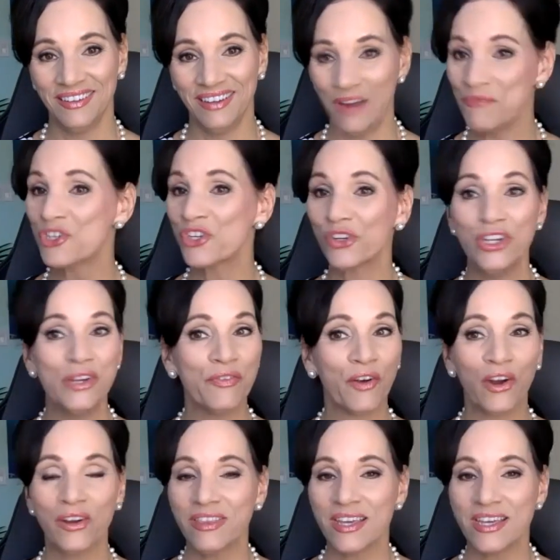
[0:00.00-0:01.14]
I'm sure you've
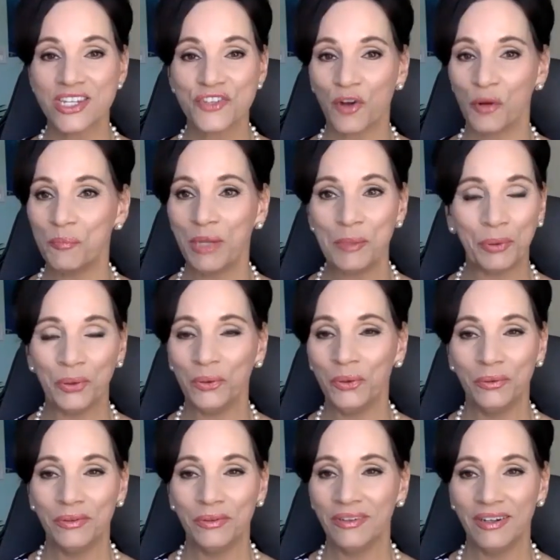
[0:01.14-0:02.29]
heard this from people
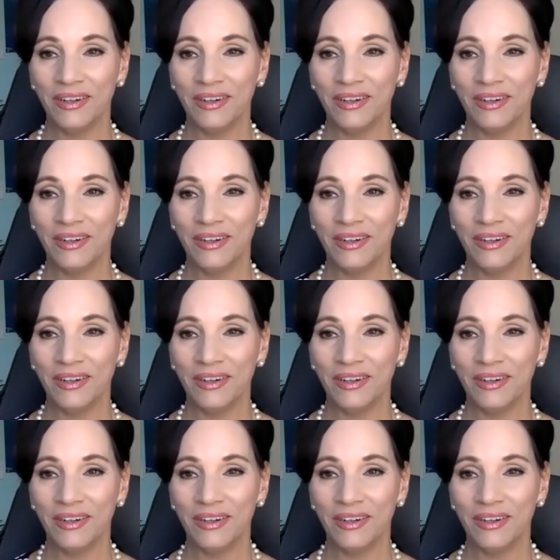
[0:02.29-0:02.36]
who